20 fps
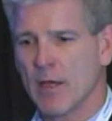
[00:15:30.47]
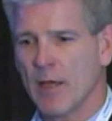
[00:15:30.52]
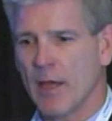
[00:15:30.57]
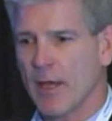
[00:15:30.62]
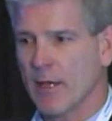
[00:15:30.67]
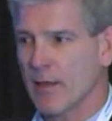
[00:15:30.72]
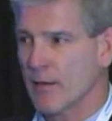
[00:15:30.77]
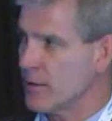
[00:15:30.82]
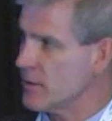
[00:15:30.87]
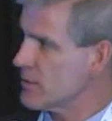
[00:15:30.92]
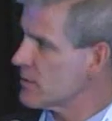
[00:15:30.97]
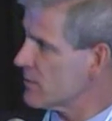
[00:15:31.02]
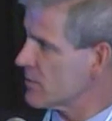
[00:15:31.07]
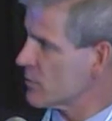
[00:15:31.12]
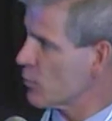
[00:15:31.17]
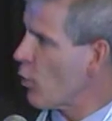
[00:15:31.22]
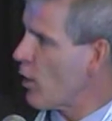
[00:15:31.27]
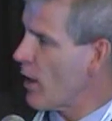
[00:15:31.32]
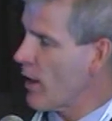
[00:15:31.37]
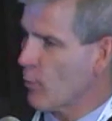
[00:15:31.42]
and this
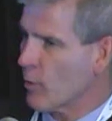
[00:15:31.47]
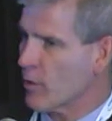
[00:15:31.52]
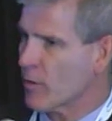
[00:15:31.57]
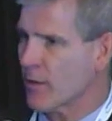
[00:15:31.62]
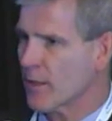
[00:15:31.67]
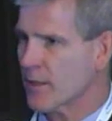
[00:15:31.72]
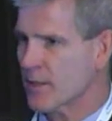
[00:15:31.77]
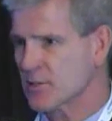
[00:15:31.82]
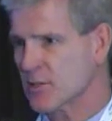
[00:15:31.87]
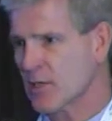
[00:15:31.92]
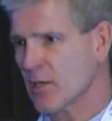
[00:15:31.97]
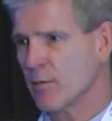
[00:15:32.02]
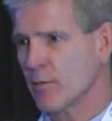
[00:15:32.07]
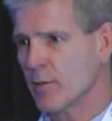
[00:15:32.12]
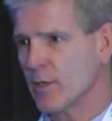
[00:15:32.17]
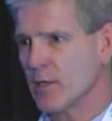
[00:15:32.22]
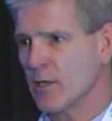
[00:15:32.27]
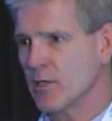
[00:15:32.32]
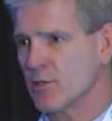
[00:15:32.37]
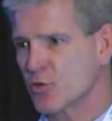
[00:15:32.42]
is why we think it's going to
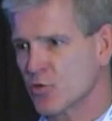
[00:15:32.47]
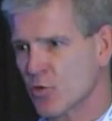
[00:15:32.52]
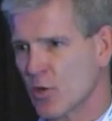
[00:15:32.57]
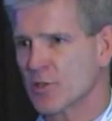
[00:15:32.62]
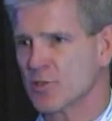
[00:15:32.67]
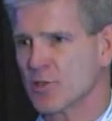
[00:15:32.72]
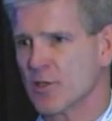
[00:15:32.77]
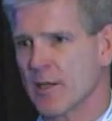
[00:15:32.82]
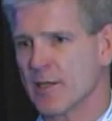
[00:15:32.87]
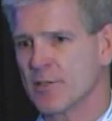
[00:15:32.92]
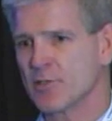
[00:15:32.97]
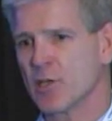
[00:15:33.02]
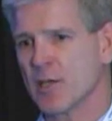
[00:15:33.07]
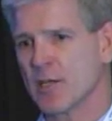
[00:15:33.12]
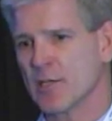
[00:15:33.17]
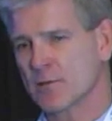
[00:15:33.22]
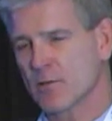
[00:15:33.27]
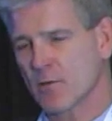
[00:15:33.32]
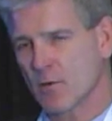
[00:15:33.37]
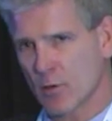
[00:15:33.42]
be structurally a
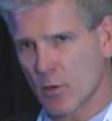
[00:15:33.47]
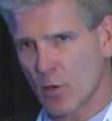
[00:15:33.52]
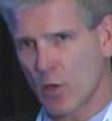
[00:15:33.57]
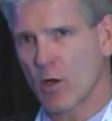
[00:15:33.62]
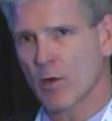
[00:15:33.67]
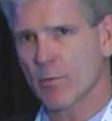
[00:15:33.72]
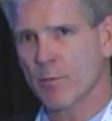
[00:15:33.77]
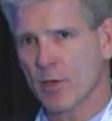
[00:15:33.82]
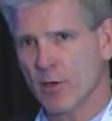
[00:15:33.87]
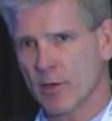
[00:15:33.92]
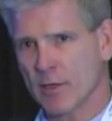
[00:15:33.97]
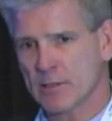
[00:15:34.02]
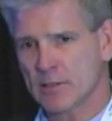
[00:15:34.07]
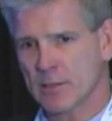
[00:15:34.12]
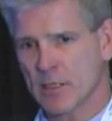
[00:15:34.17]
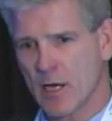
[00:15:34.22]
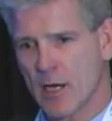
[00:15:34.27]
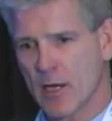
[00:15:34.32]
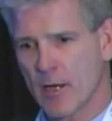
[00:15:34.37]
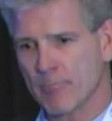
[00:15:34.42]
change for a long period of
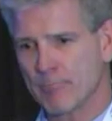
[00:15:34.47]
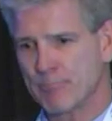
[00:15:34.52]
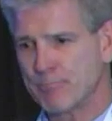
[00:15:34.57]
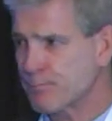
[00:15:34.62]
time.